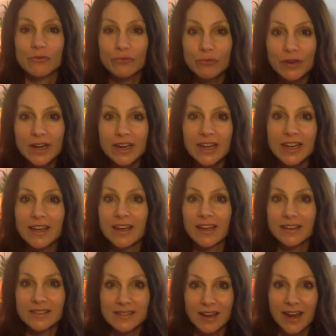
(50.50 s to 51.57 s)
freaking
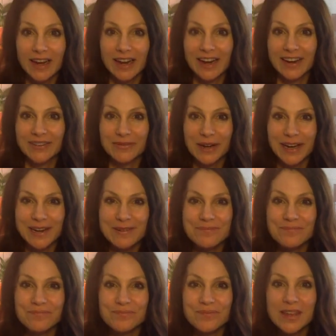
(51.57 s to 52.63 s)
exciting, right?
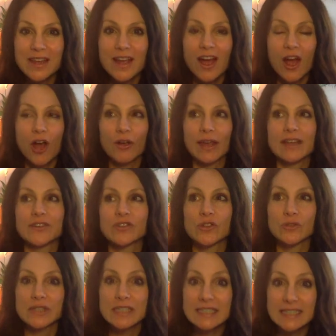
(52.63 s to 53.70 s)
Okay, so
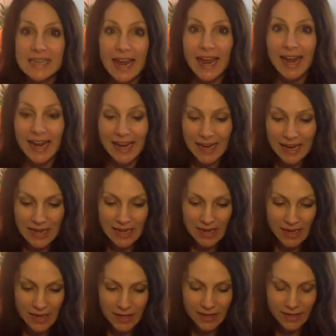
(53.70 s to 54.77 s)
today
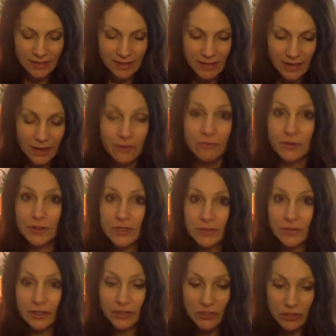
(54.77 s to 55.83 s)
is, first of
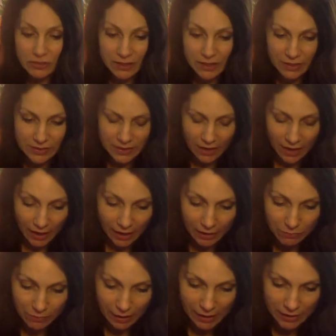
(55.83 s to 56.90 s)
all, do this guy,
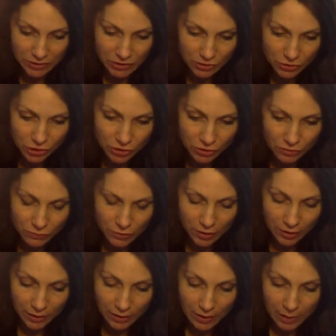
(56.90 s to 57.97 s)
right? Do your journal
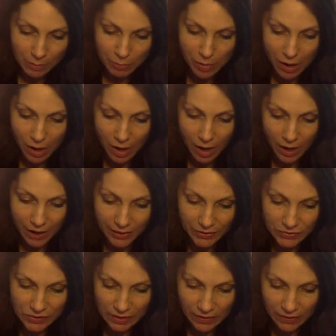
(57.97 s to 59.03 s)
work,
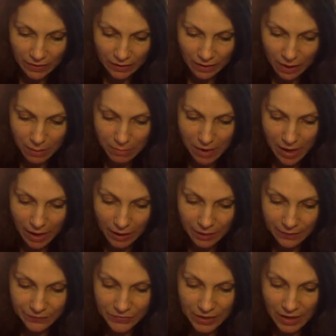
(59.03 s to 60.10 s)
pause, and then come back.
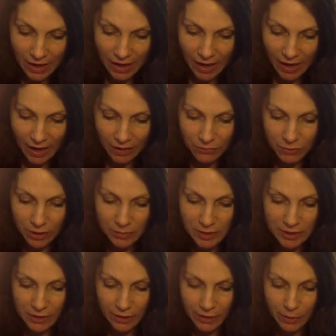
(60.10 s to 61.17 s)
And we're going to be
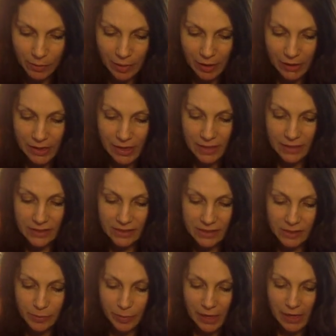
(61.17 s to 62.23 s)
talking about
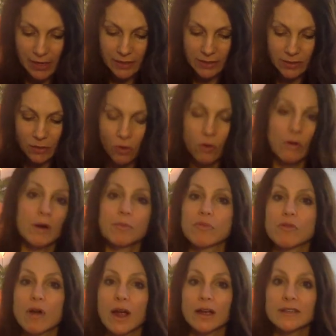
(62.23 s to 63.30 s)
space or
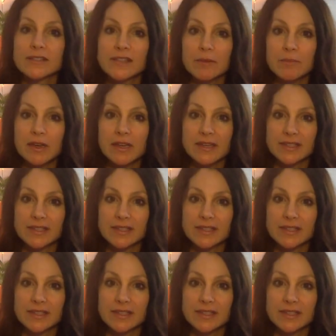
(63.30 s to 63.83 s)
proximity